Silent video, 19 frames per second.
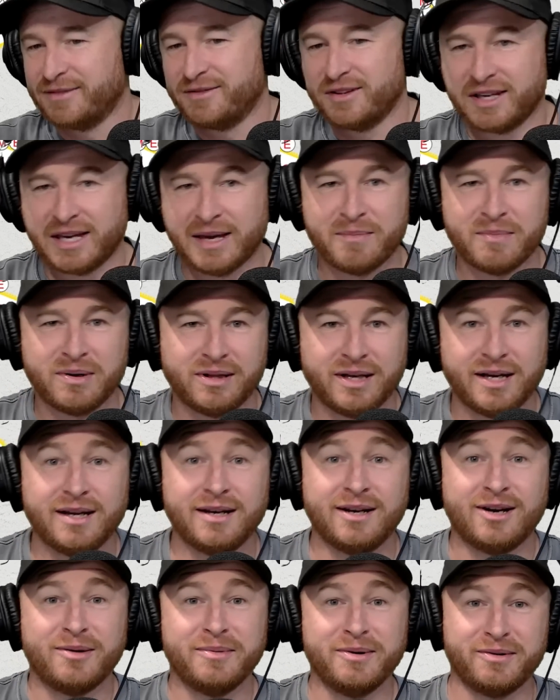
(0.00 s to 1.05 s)
have the gimbal
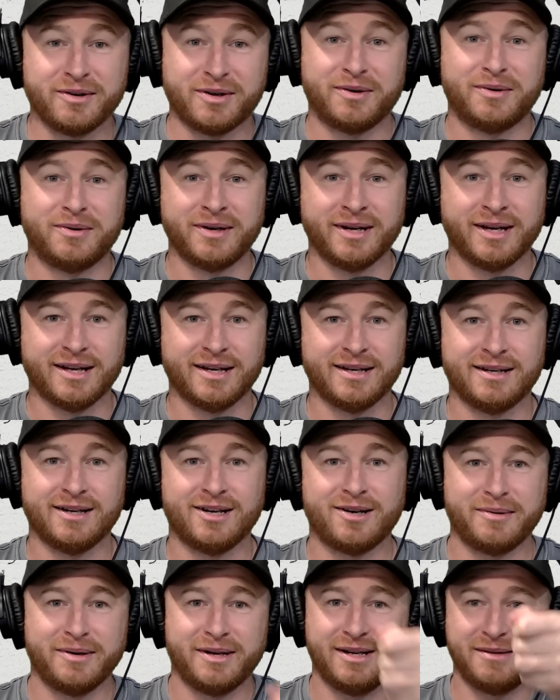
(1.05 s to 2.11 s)
out and I'll be recording it. And
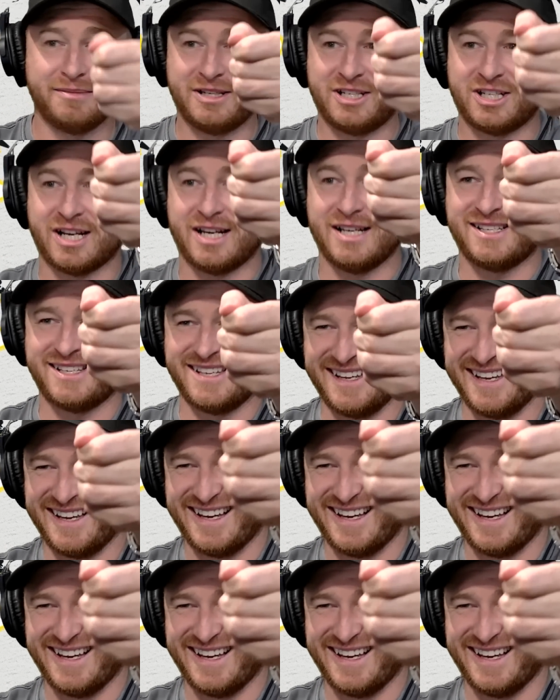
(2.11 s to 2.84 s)
I'll be chasing.